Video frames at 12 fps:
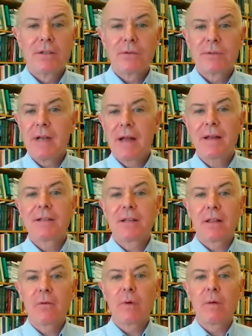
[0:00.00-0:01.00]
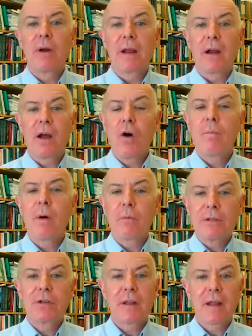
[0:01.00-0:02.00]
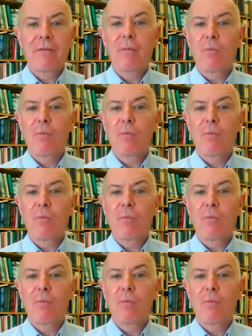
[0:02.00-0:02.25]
So it's not necessarily we'd bring it home, but we'd certainly have